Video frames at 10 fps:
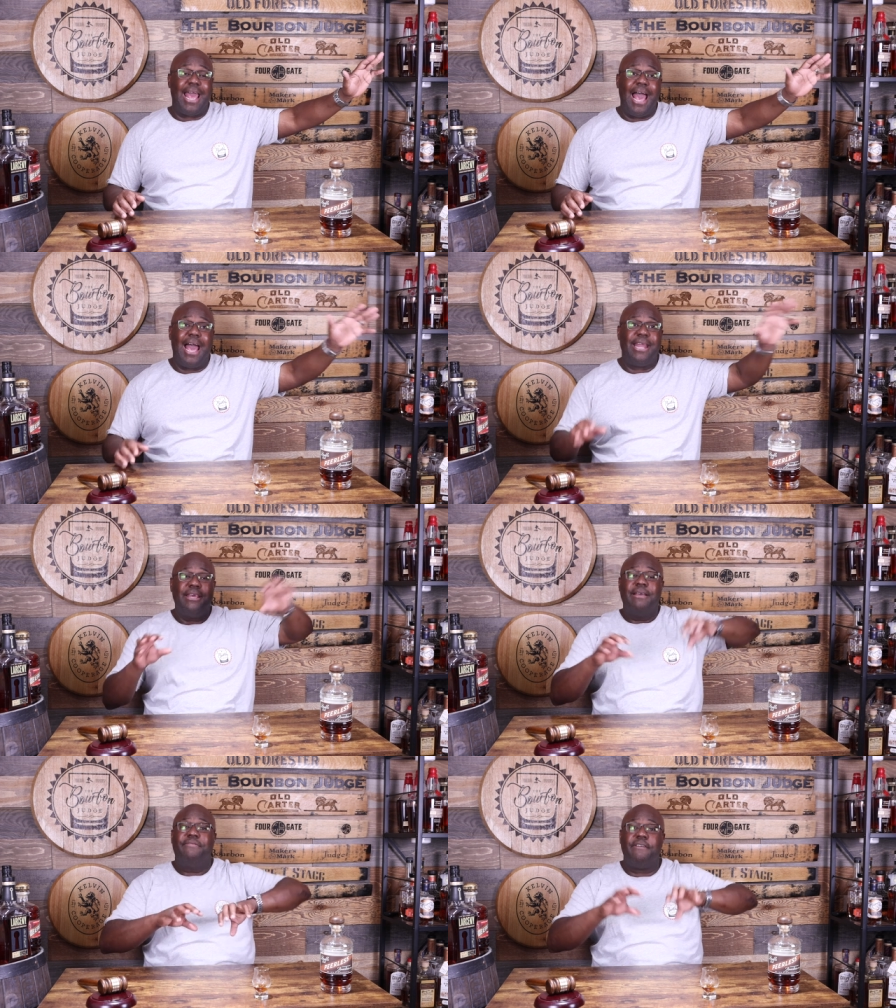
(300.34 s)
had
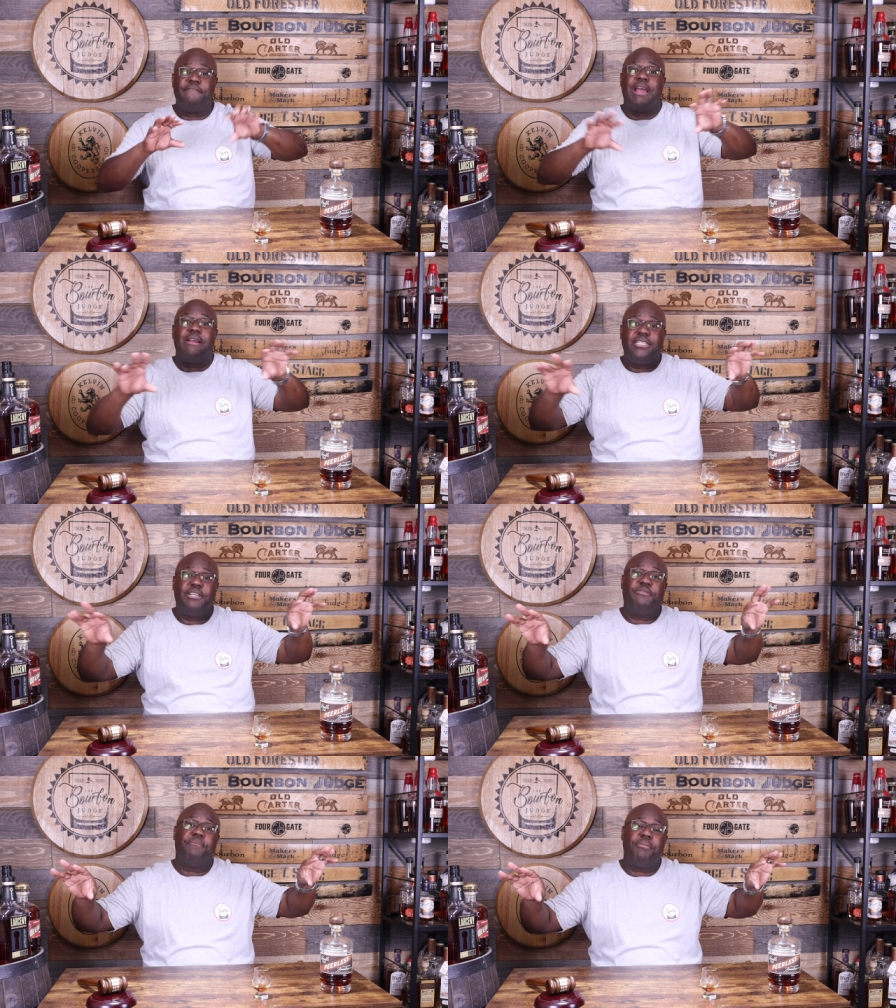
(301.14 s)
their various
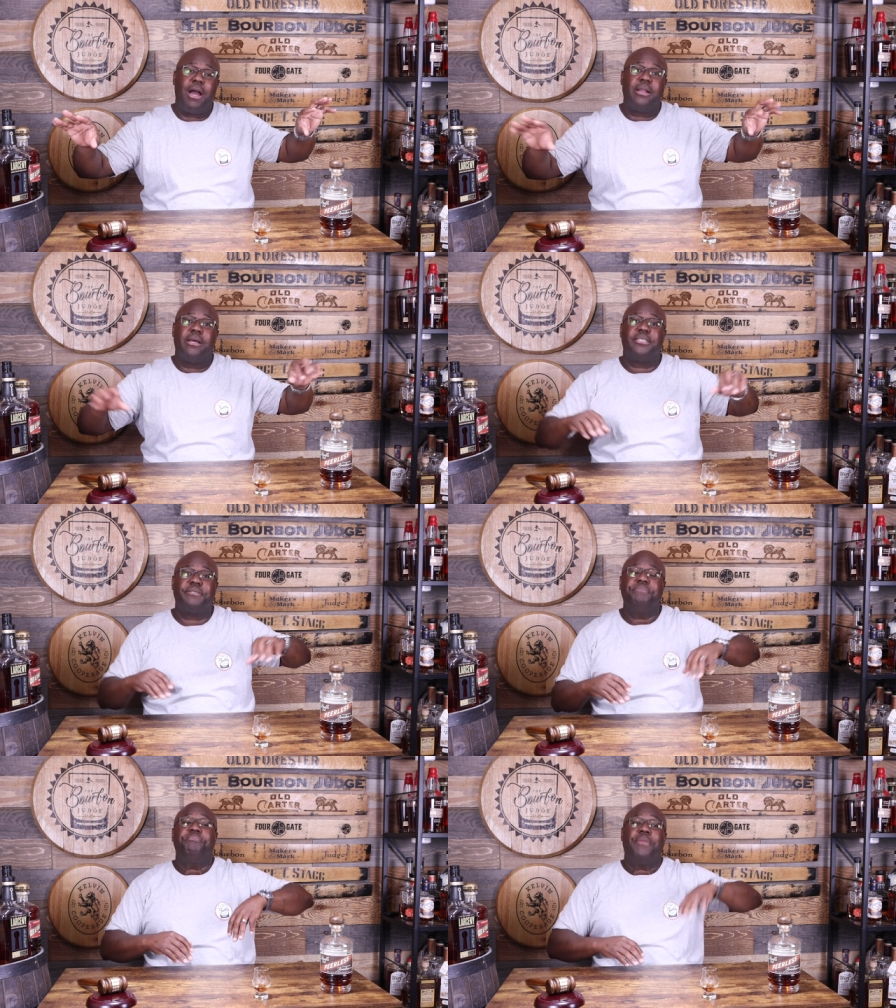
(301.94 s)
different
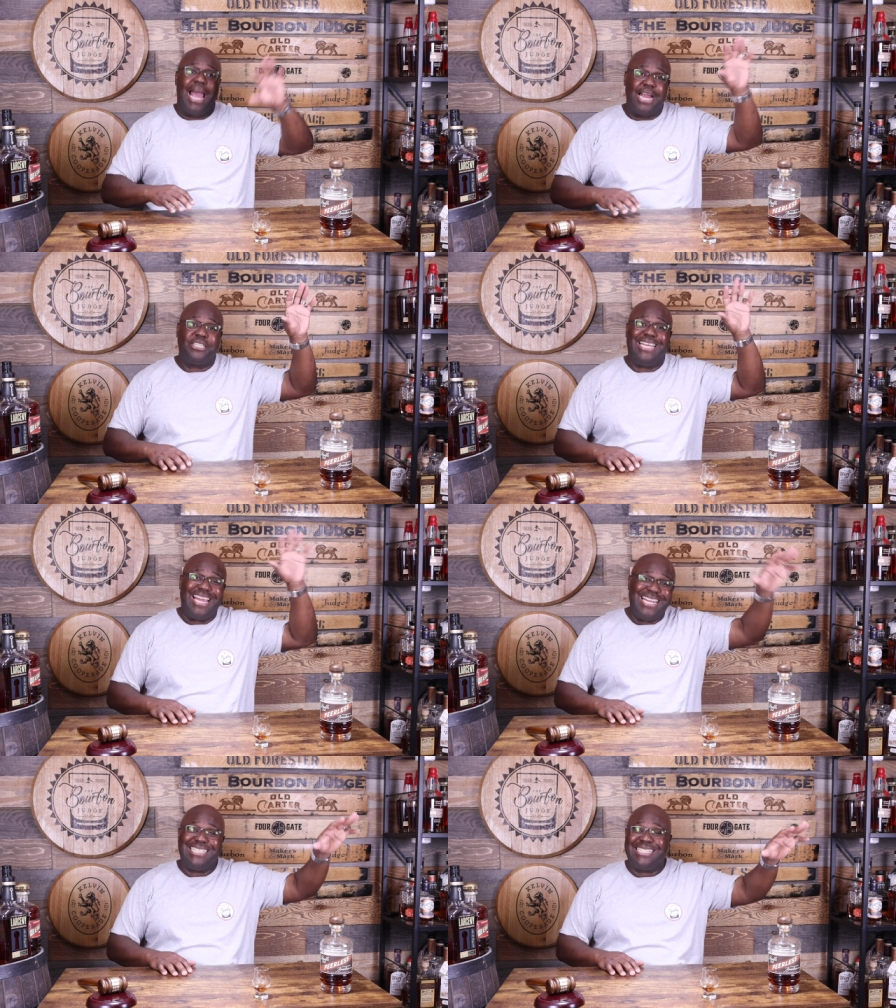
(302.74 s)
products actually
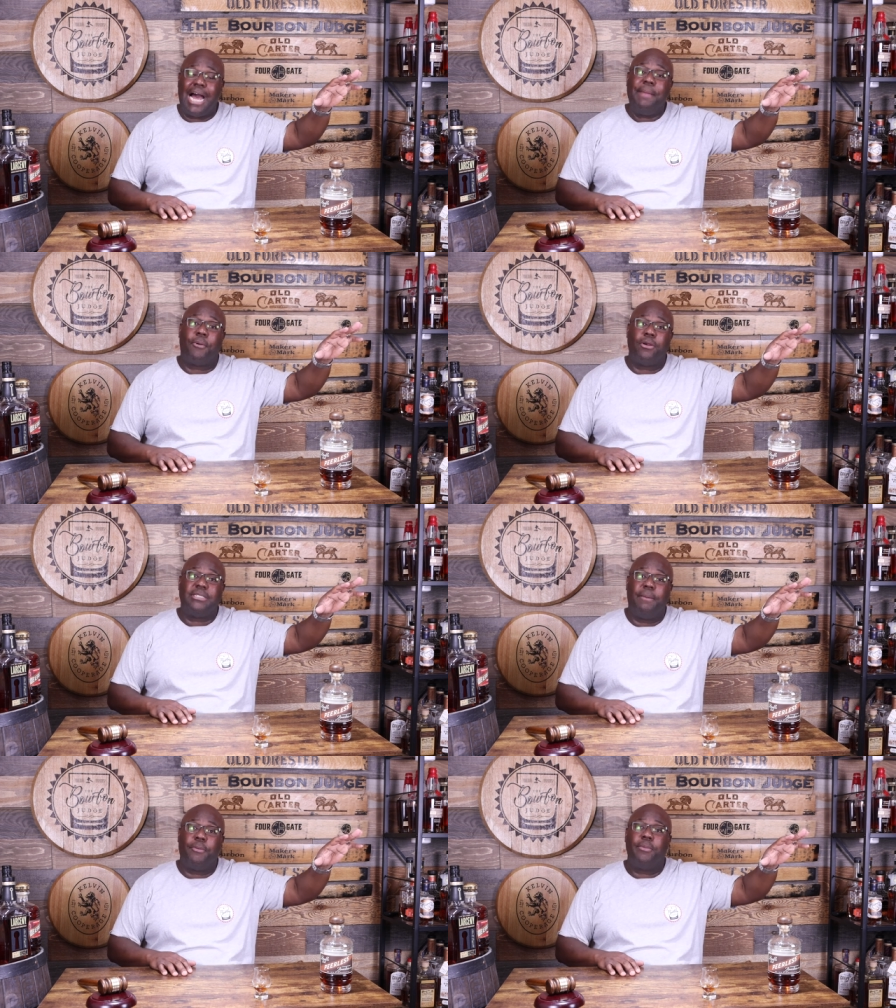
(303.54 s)
inside
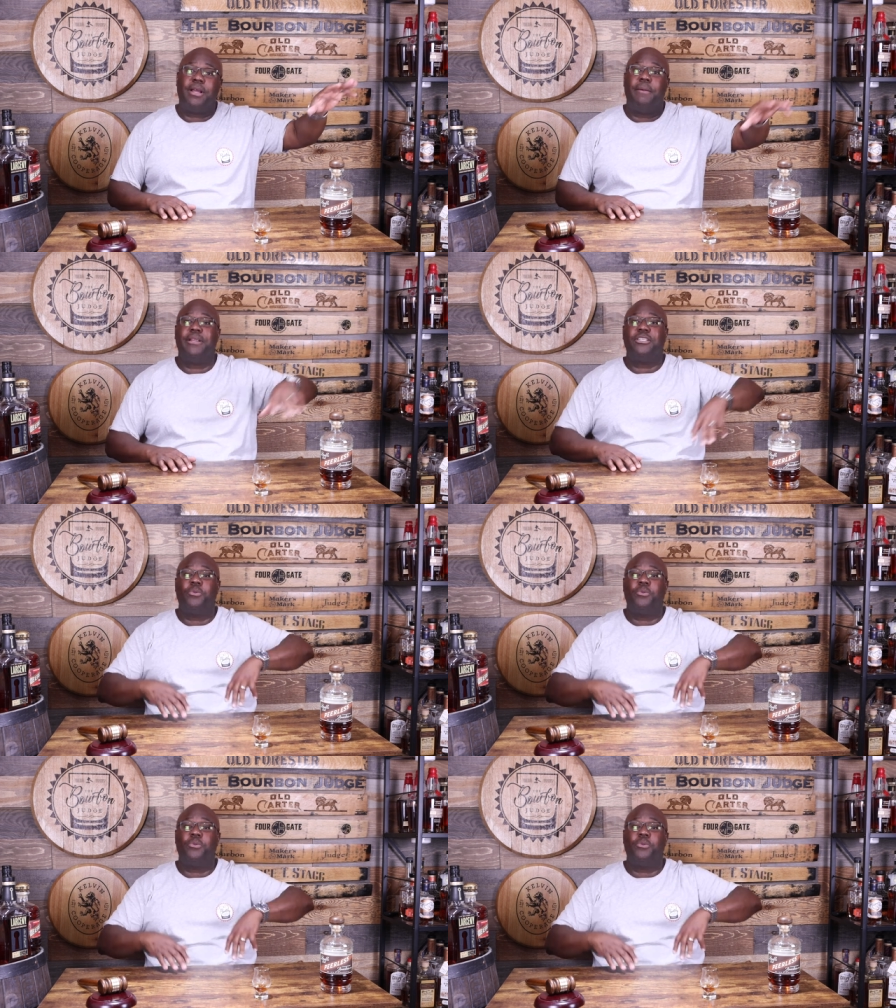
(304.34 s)
Bardstown Bourbon Company.